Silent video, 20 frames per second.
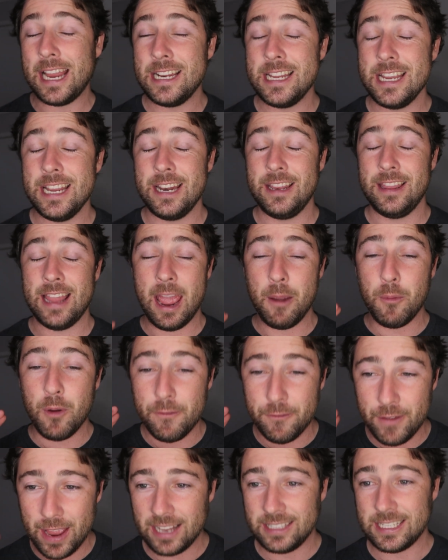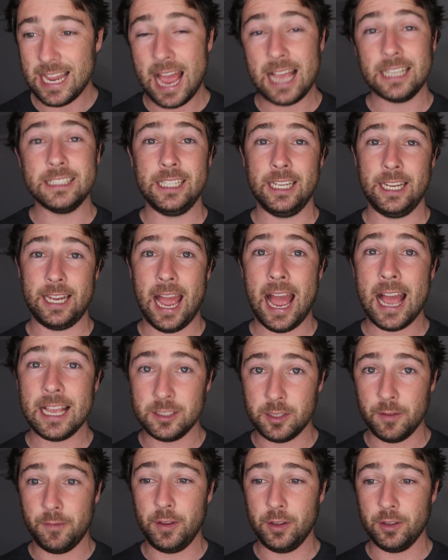they did, they were fantastic
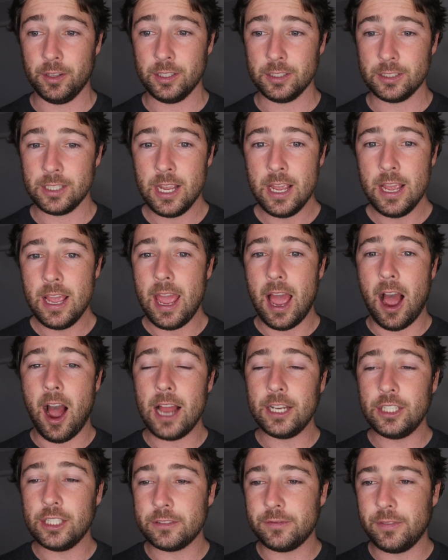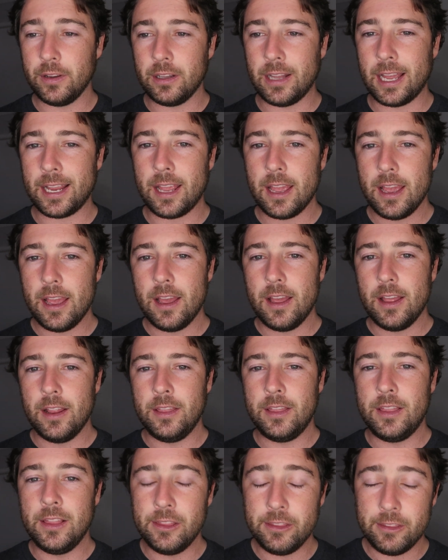as the villains. I just felt like
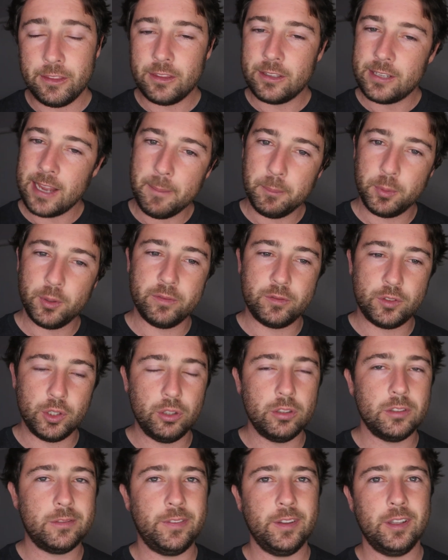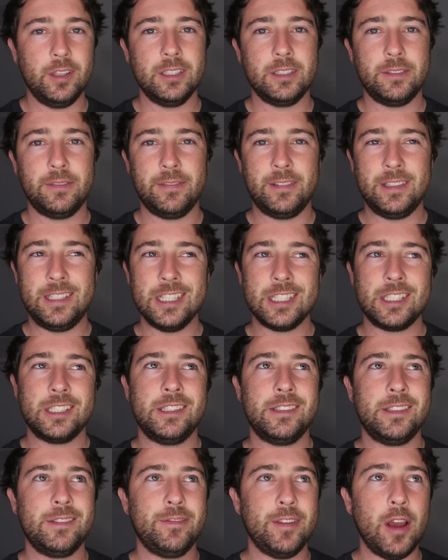the Temple of Doom's villains
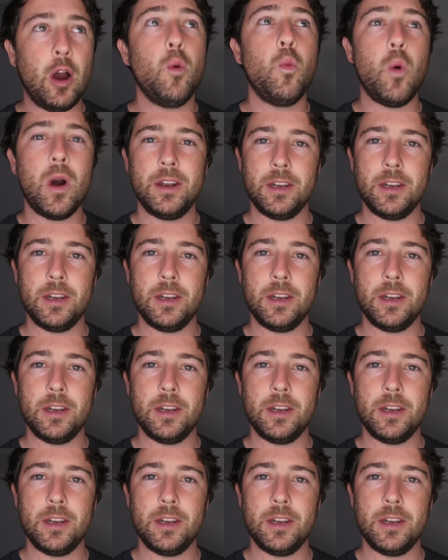just felt